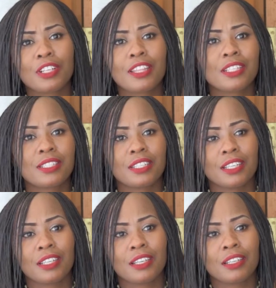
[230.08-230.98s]
would rather
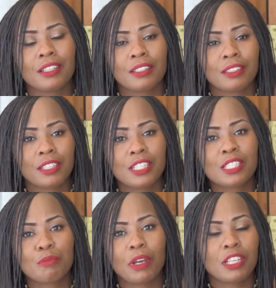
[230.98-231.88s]
say
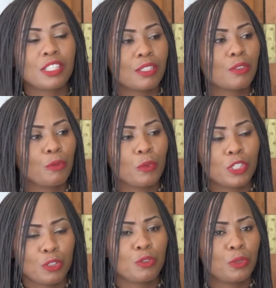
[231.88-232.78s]
it's
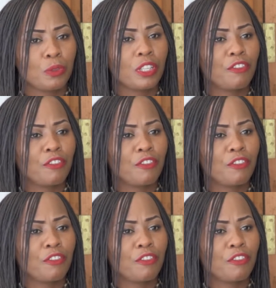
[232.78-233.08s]
what you do.